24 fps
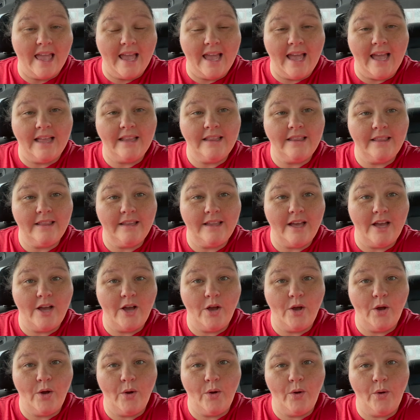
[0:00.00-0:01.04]

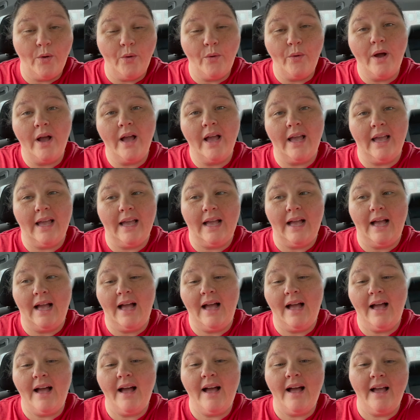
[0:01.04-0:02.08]
Hello,
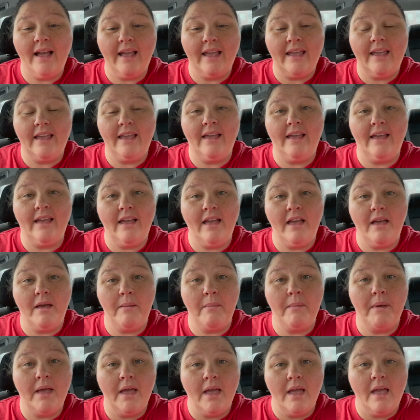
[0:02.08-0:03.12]
I
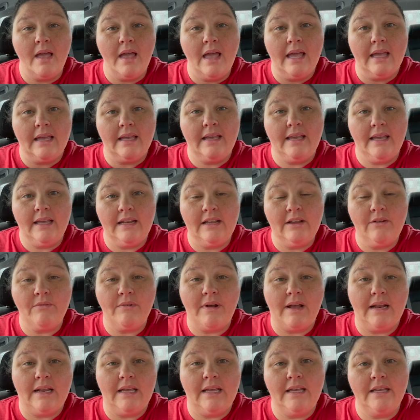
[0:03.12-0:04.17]
am getting
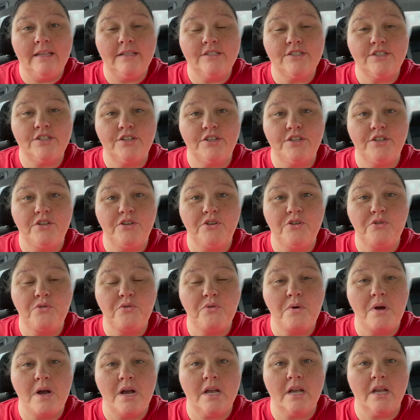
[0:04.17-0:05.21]
ready
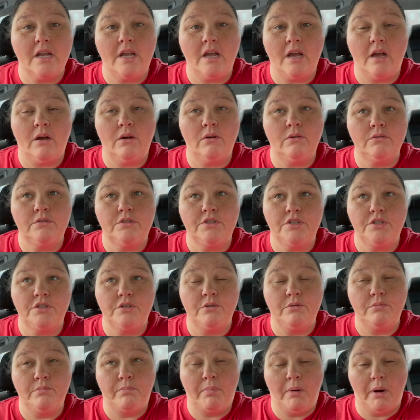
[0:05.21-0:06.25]
to go
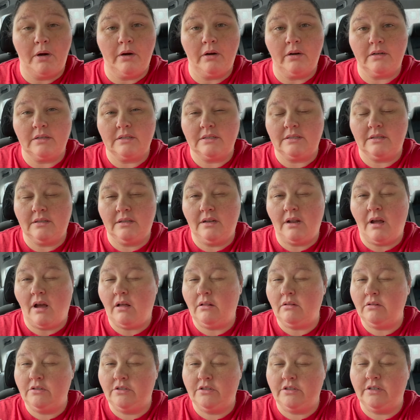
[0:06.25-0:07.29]
to Burke's, the
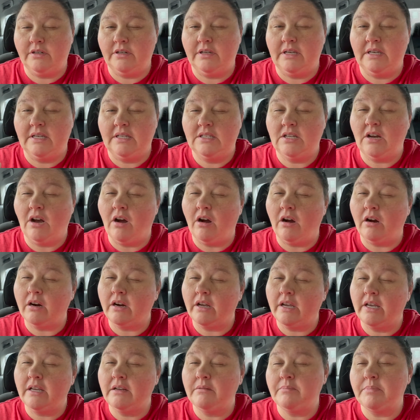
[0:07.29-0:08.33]
Dollar Tree,
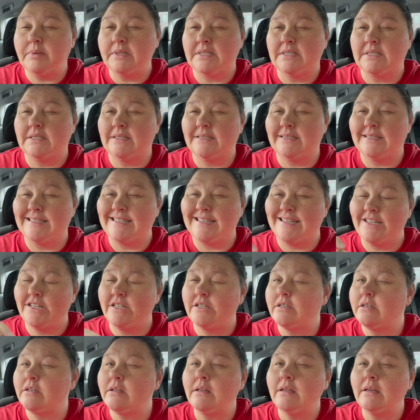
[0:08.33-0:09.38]
Target
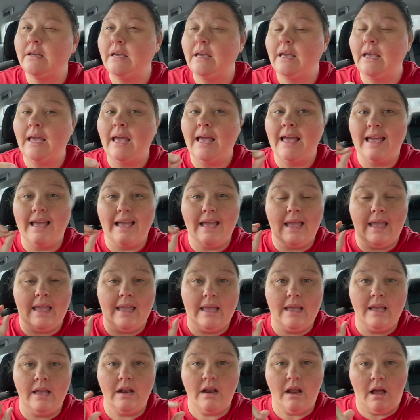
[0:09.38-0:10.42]
potentially,
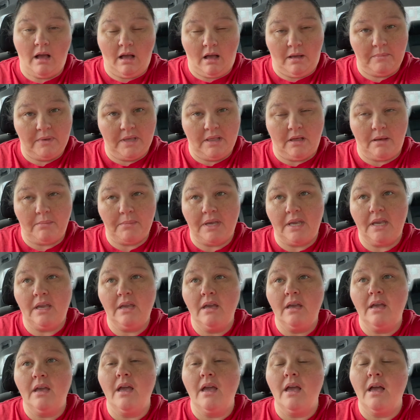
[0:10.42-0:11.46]
and Hobby Lobby.
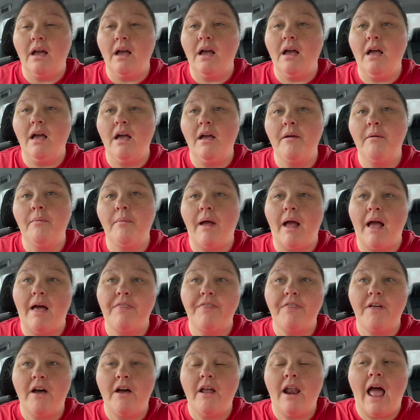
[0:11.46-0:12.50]
I
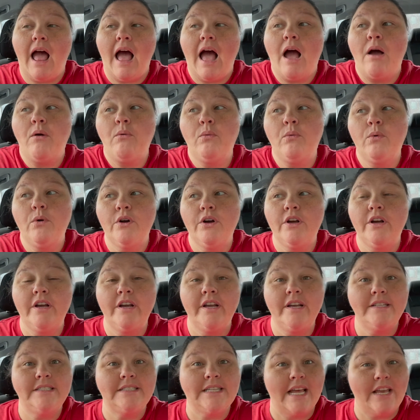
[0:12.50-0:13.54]
thought I
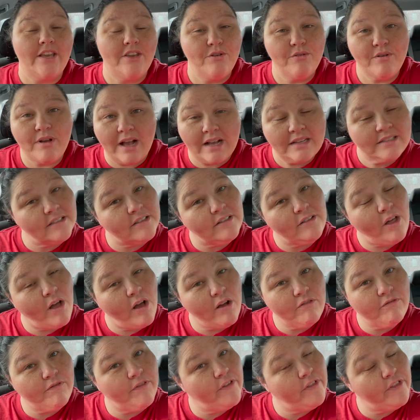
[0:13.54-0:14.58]
would take you guys
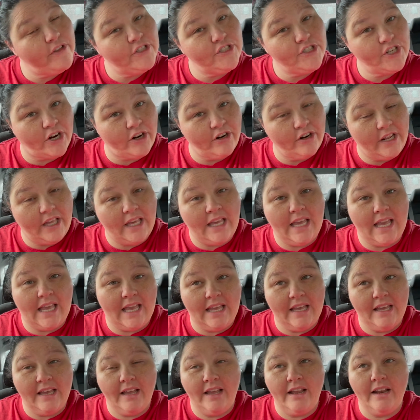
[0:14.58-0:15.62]
along for the journey
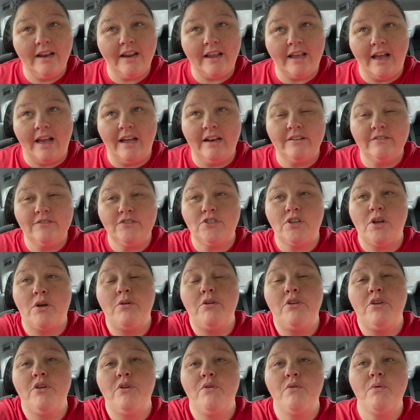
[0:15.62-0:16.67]
and kind of show
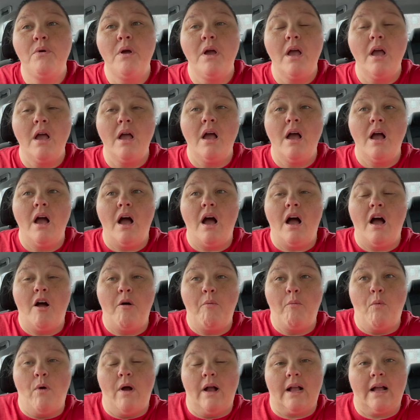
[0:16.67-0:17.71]
you
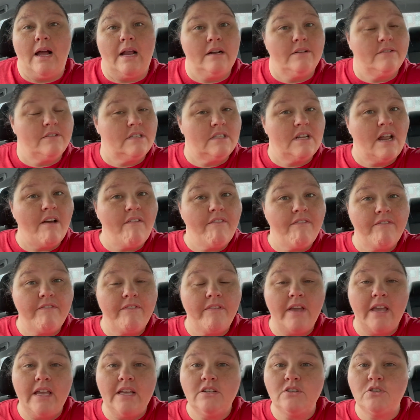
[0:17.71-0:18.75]
what kind of stuff
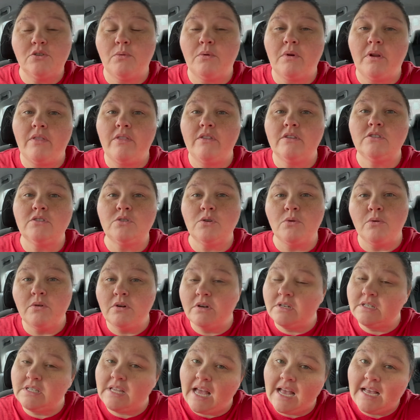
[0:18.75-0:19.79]
each one of the
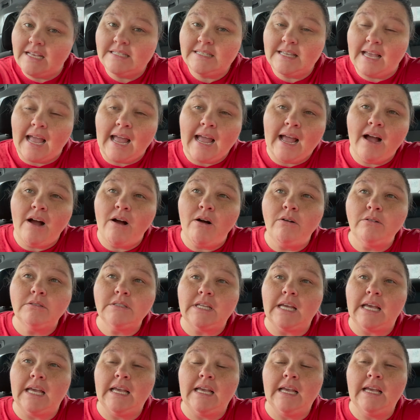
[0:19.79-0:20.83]
stores has
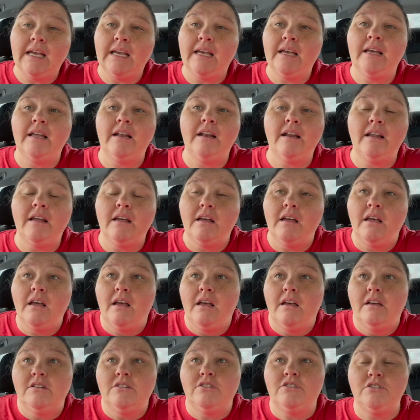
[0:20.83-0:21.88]
out and
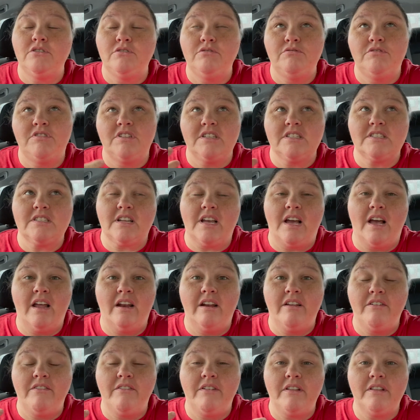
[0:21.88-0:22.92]
do just
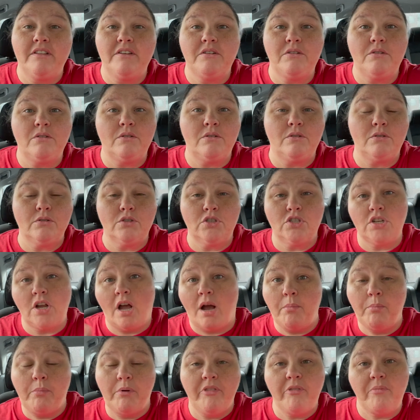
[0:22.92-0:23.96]
kind of a little
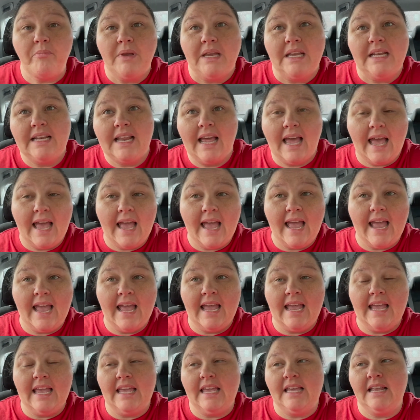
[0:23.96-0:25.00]
shop with me
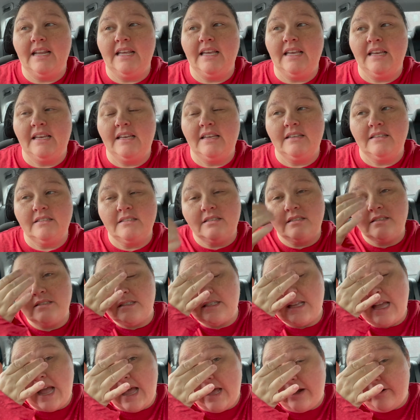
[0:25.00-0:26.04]
day. It is
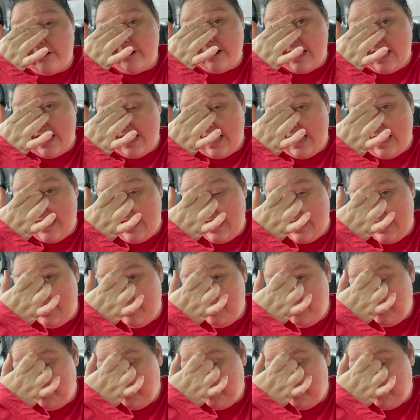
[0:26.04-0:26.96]
Saturday.